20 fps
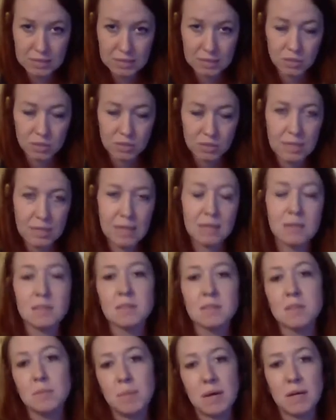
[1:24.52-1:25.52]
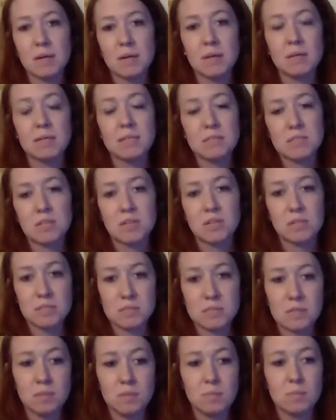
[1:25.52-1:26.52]
learn that, the better and easier it
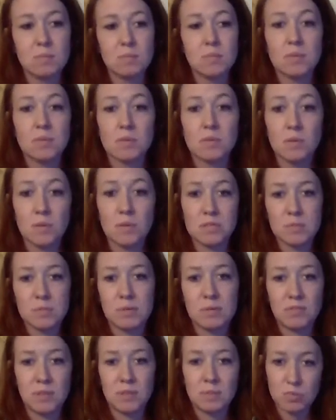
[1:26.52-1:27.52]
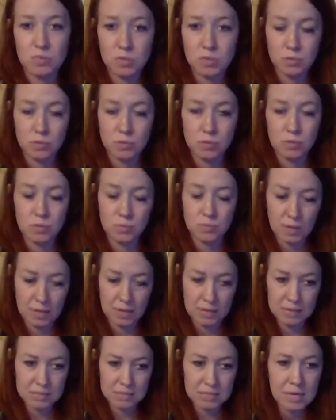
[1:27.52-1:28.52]
is going to be for them to
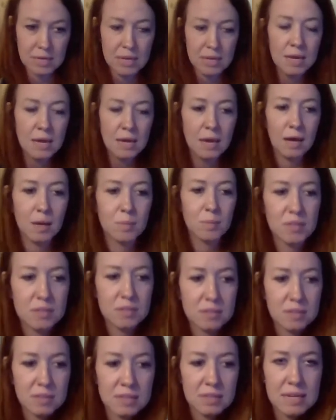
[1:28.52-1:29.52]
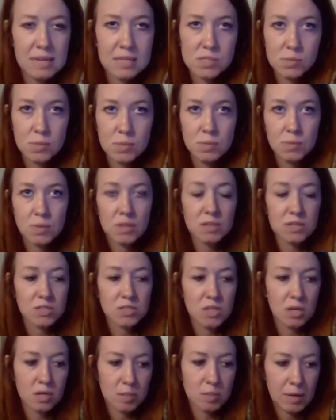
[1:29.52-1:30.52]
write. The next one we're going to
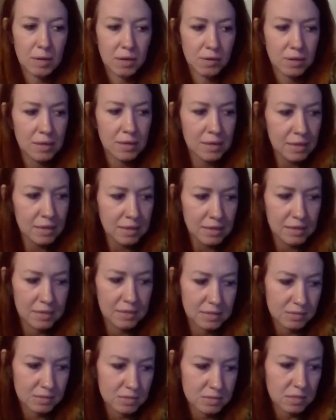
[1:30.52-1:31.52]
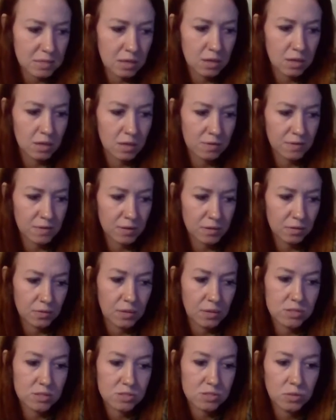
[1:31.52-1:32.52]
talk about is our
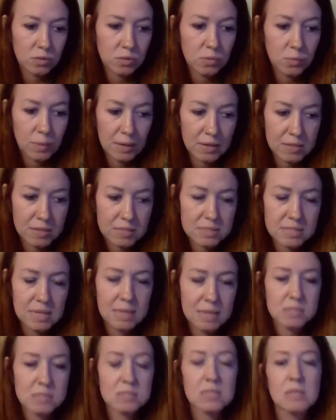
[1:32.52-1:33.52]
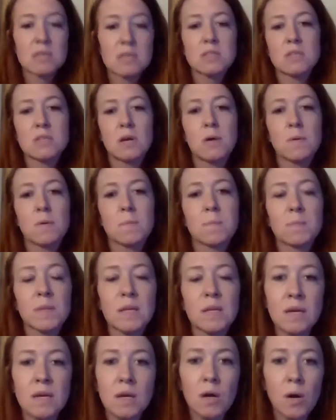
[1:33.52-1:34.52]
phonological awareness test. So
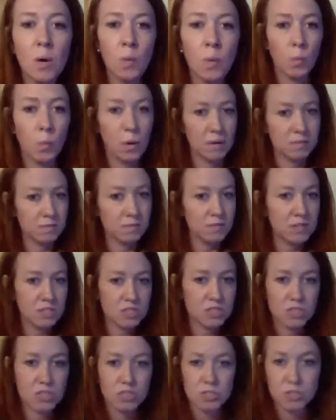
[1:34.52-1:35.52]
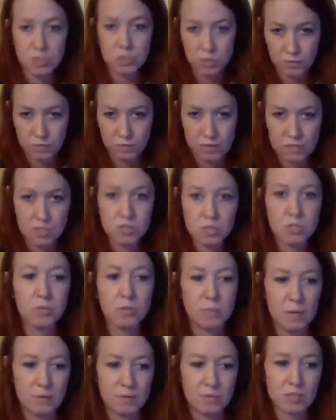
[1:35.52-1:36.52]
1 fish, 2 fish,
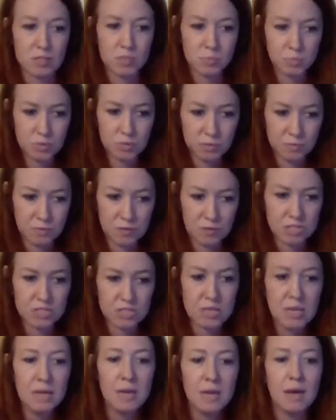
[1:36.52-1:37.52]
red fish, blue fish.